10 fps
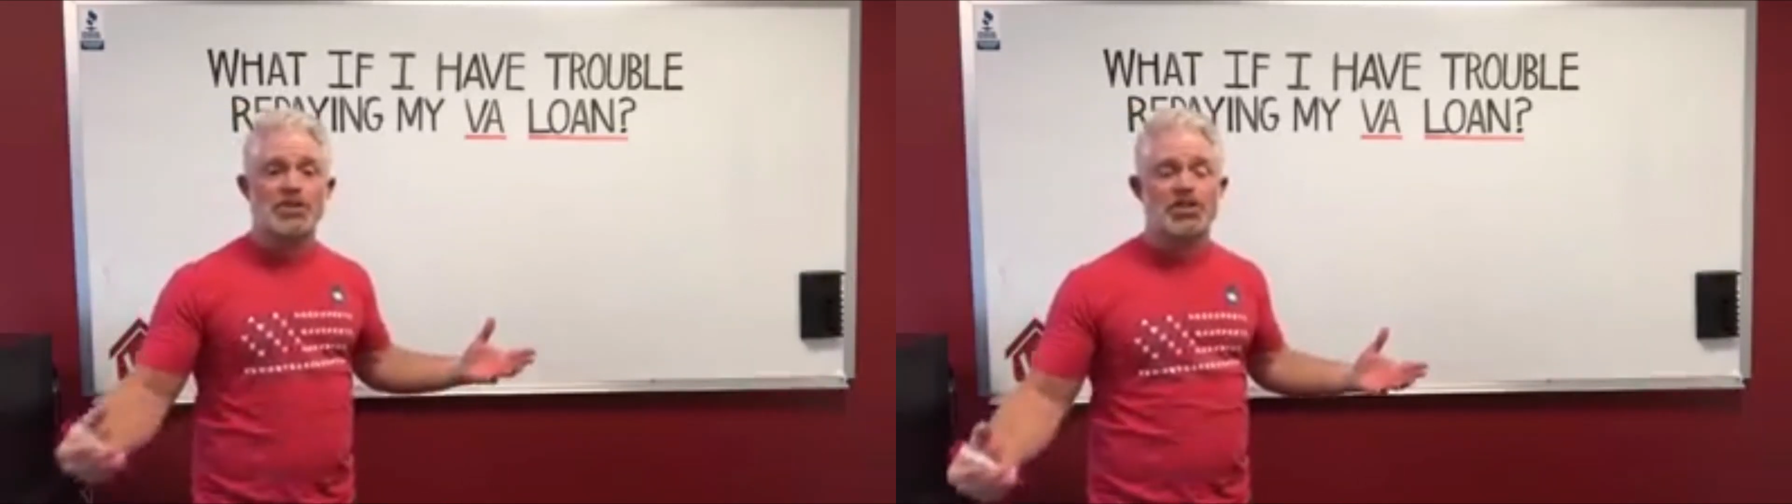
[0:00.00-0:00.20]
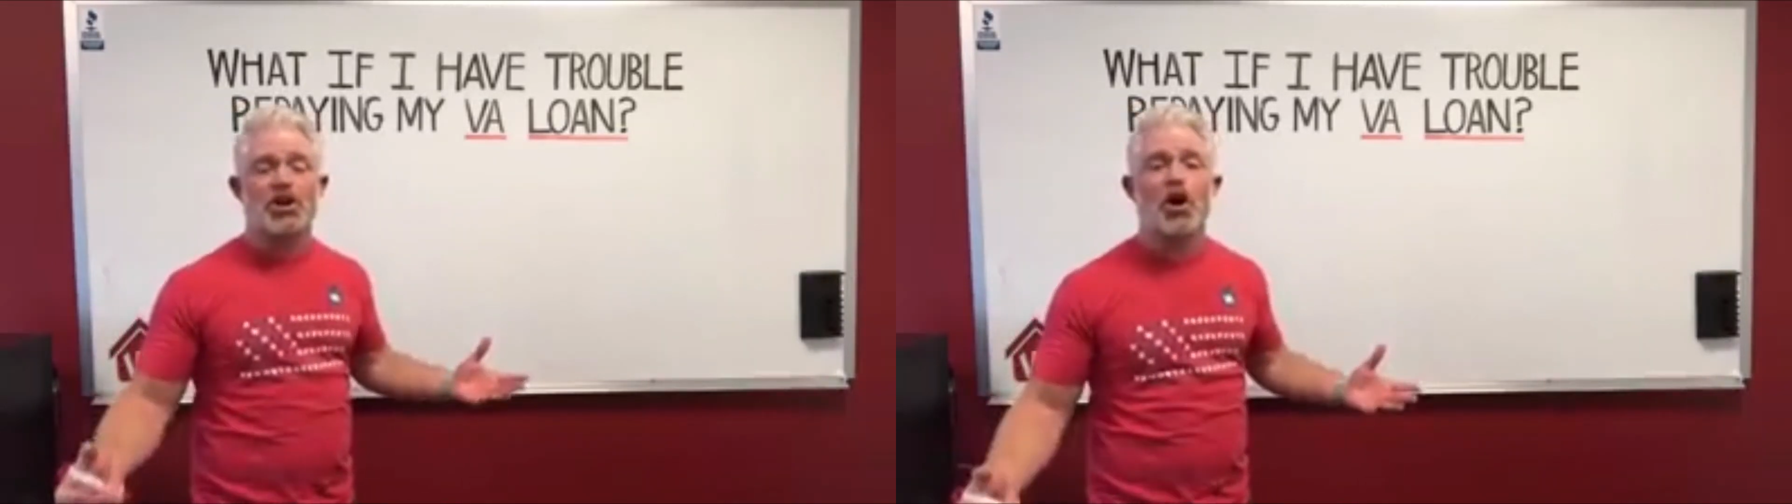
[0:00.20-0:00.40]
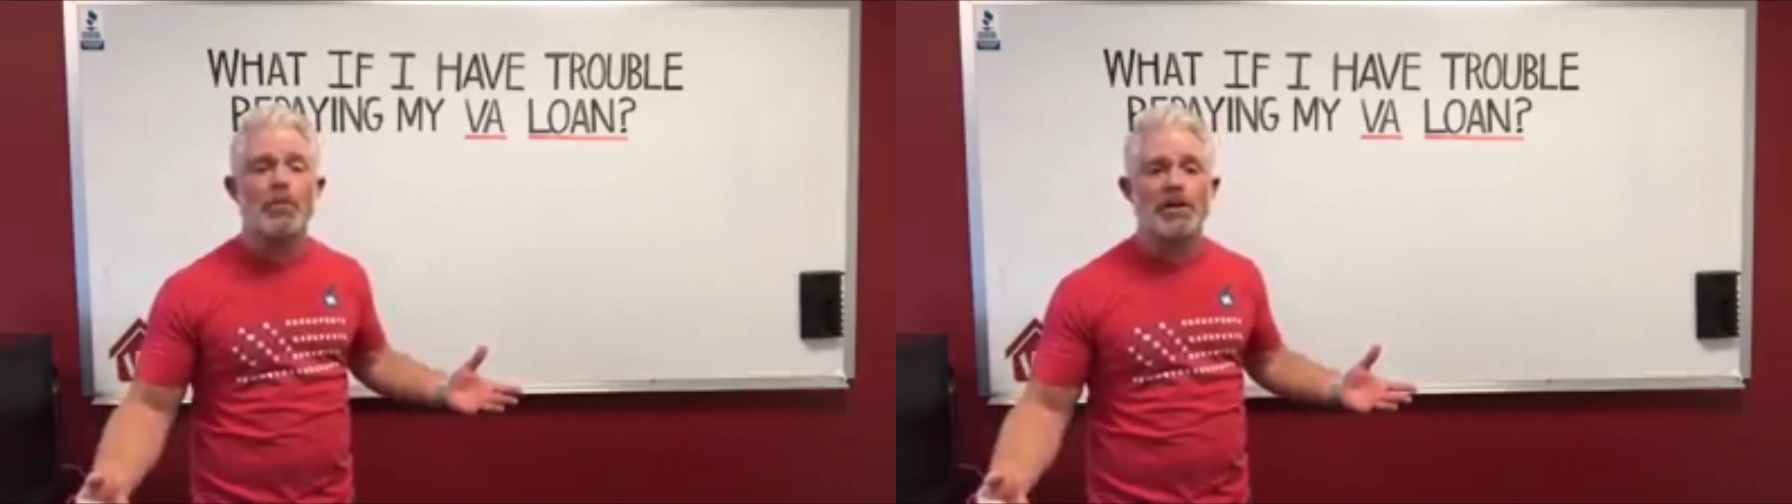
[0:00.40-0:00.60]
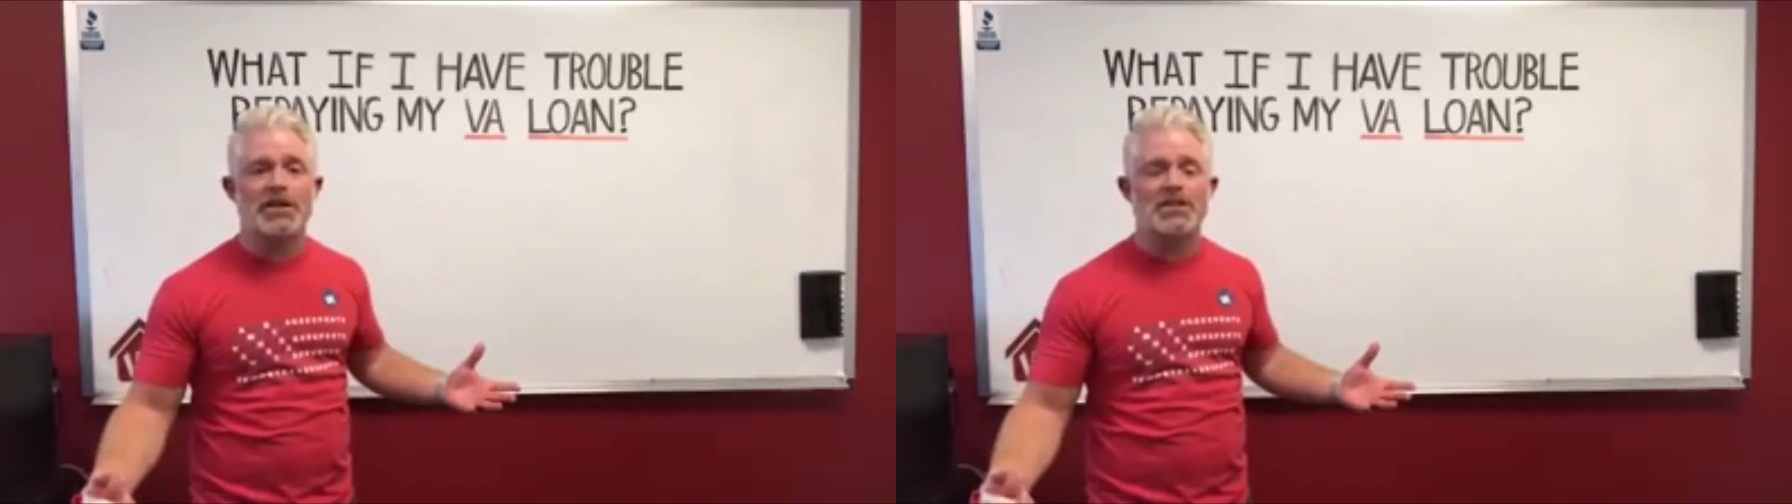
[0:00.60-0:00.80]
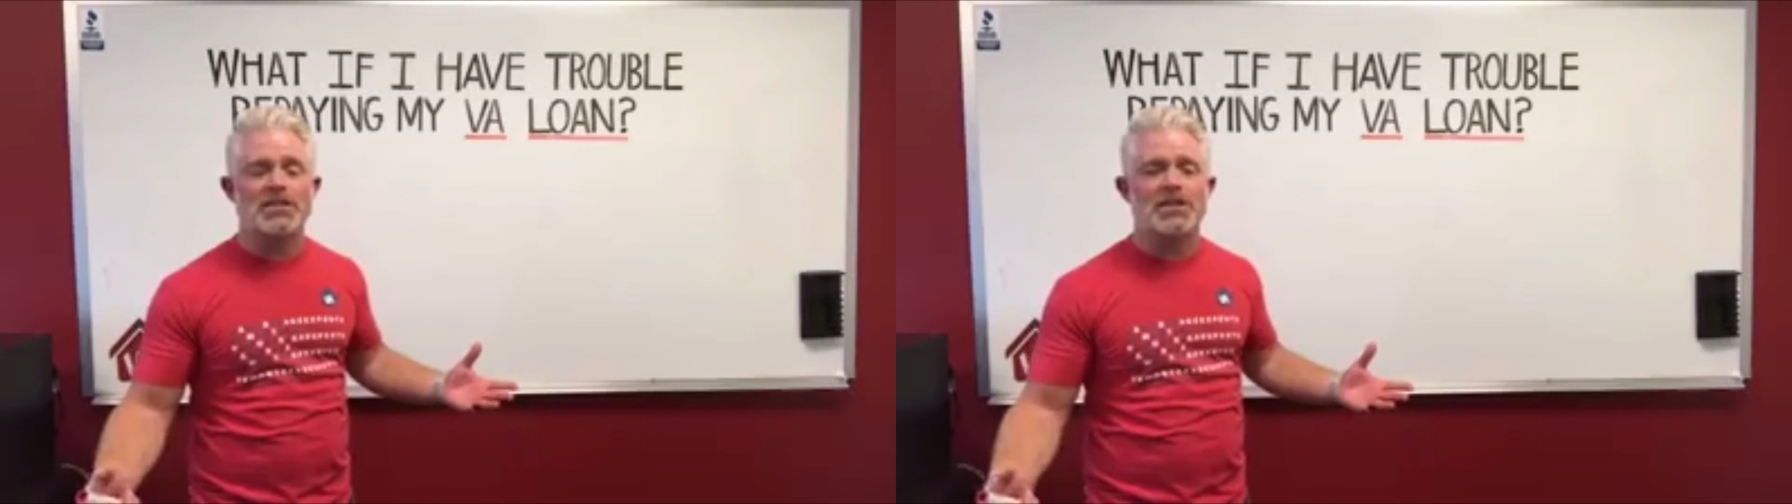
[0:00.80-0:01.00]
We sure hope it
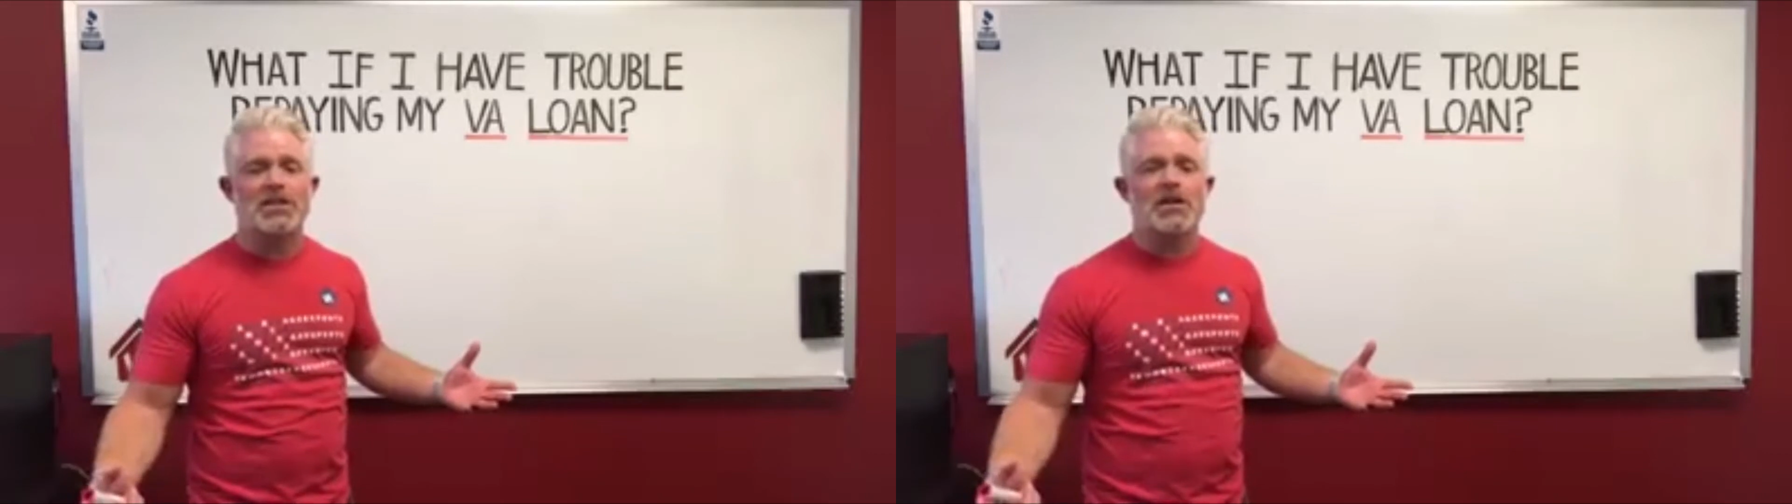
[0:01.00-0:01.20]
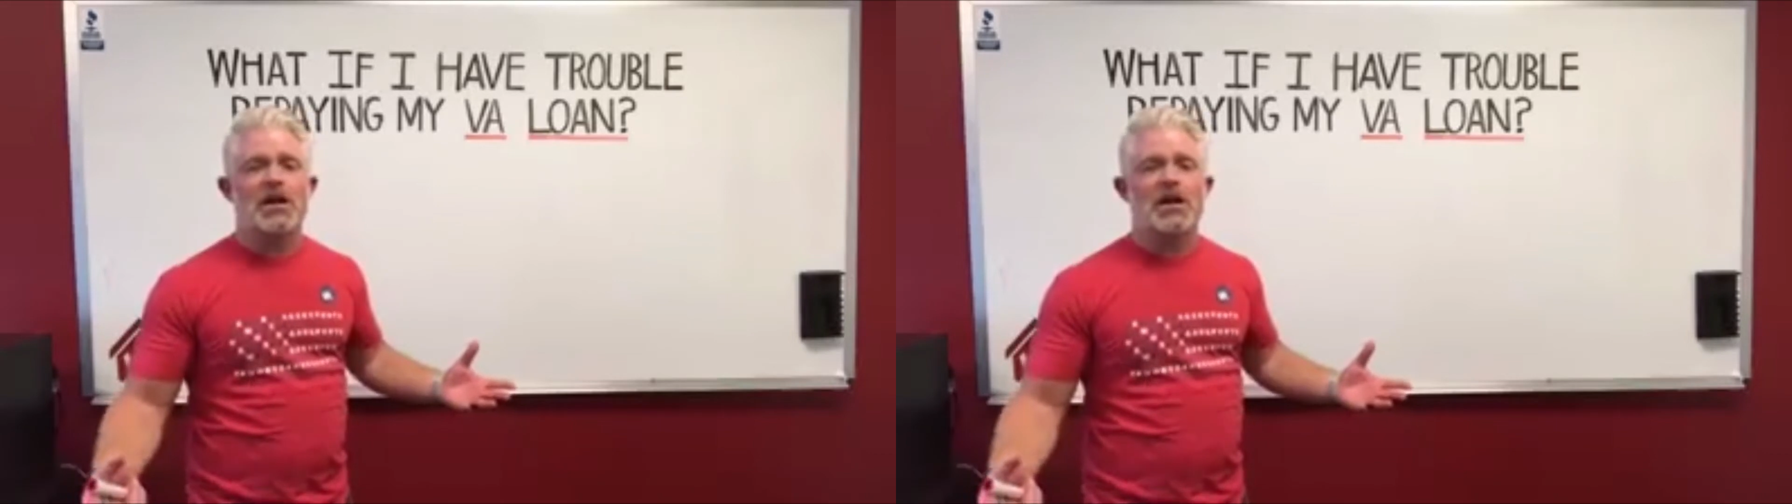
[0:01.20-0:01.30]
is.